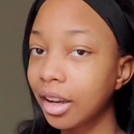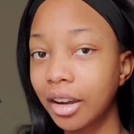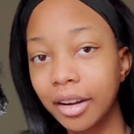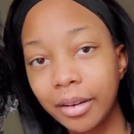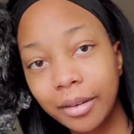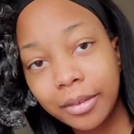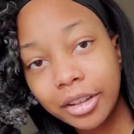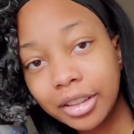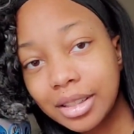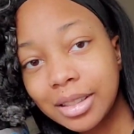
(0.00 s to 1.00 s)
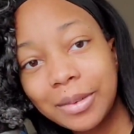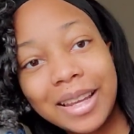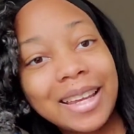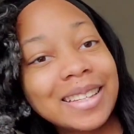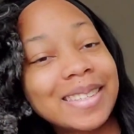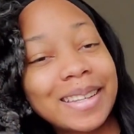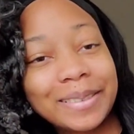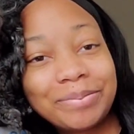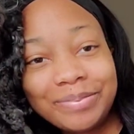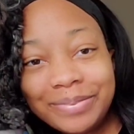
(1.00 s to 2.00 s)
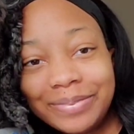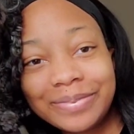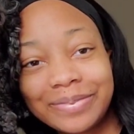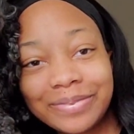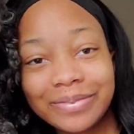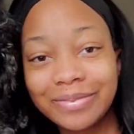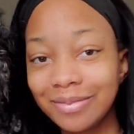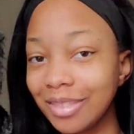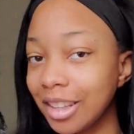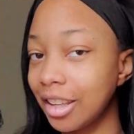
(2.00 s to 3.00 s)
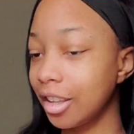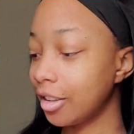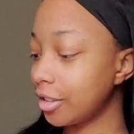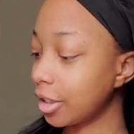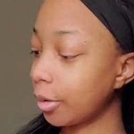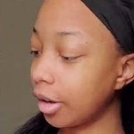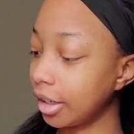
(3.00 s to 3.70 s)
oh you're just so handsome. So on